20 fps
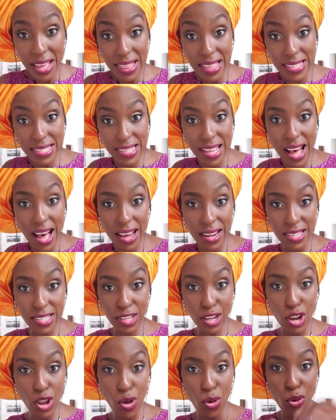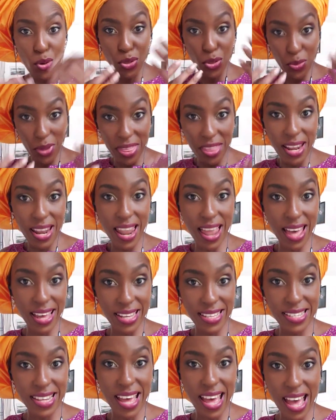This God is clothed with
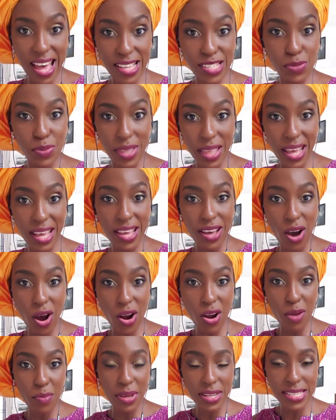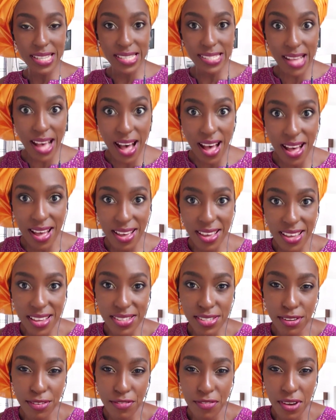light as with a garment. His
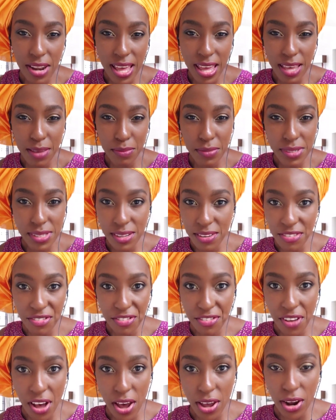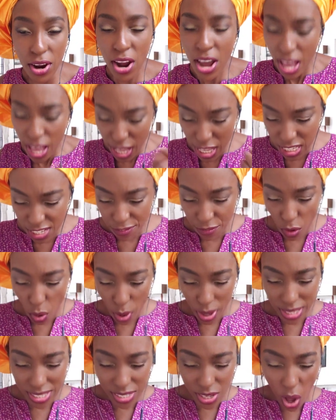eyes are flames of fire. His
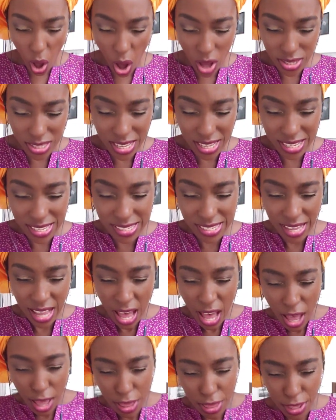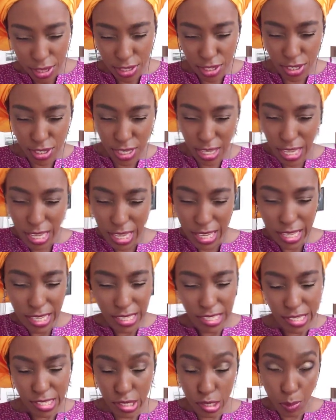voice causes the
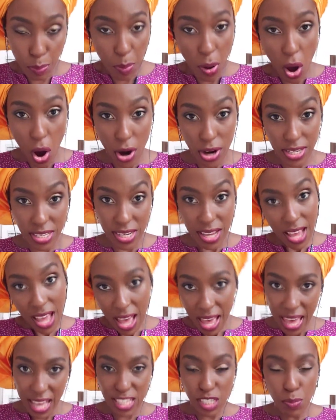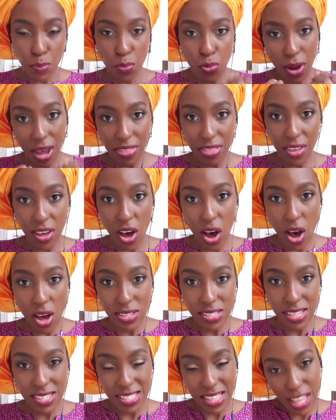seas to part. His breath
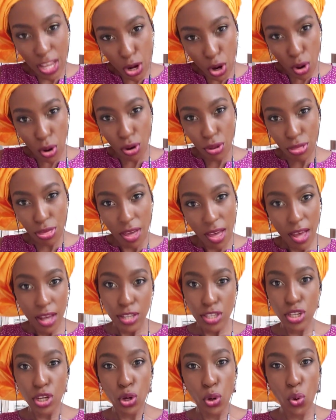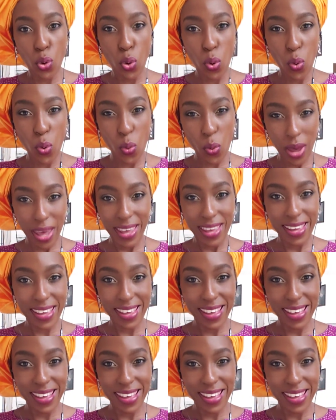causes the earth to quake.